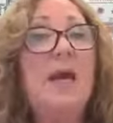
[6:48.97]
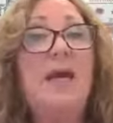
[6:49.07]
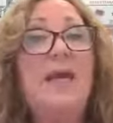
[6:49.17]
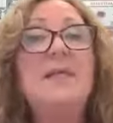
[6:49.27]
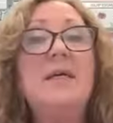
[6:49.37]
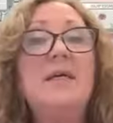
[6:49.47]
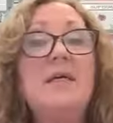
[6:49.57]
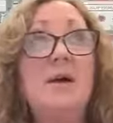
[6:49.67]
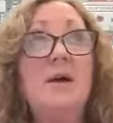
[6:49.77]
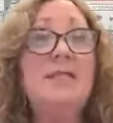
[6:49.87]
As under
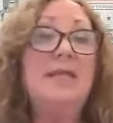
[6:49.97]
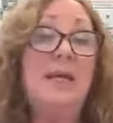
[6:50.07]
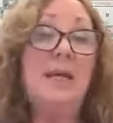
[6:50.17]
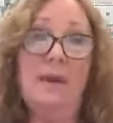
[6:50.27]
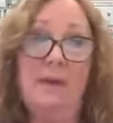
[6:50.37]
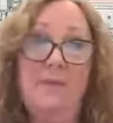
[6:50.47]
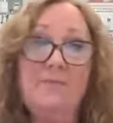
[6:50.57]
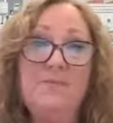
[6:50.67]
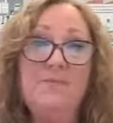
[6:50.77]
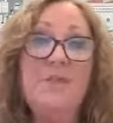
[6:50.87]
9CA,
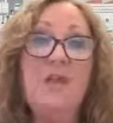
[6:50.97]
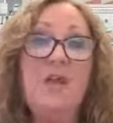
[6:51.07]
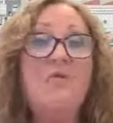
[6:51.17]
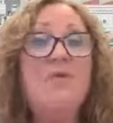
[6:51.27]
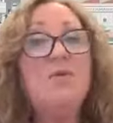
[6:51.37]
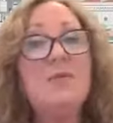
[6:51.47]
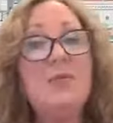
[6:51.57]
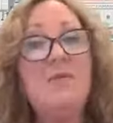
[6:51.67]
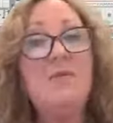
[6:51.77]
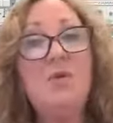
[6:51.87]
if you
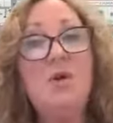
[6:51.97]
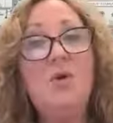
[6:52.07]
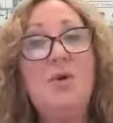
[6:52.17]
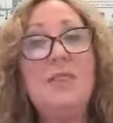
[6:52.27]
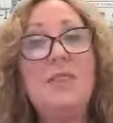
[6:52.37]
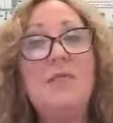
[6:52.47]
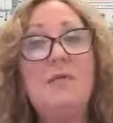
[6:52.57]
receive a request,